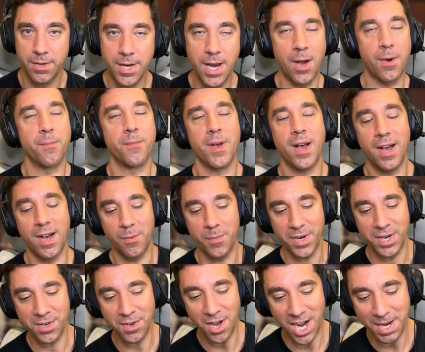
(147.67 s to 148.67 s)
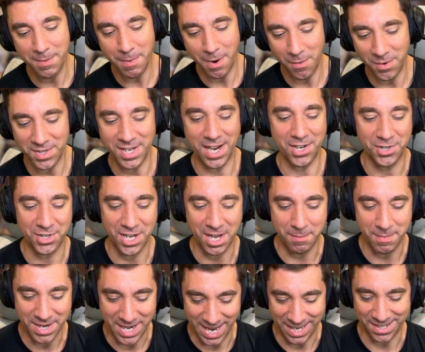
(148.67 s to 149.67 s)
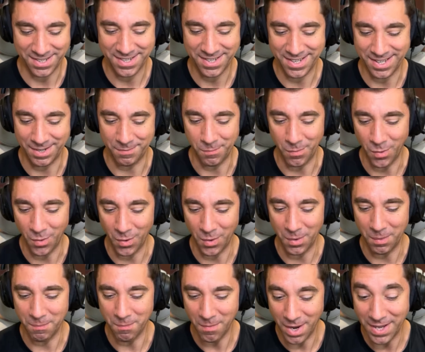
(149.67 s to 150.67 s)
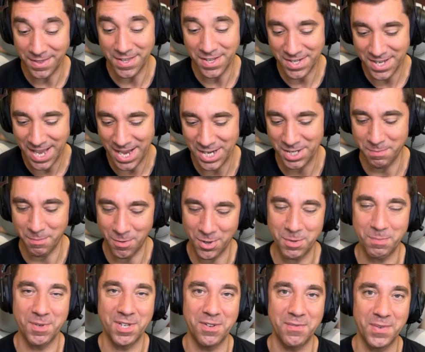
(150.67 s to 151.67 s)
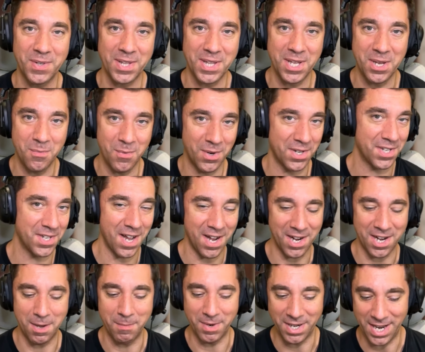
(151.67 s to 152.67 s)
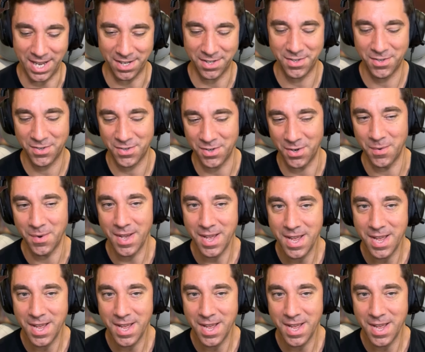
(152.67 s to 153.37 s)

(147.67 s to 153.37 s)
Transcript: Now, uh, we can talk about what's actually coming next, um, or in this case, more specifically, what's not coming next. So,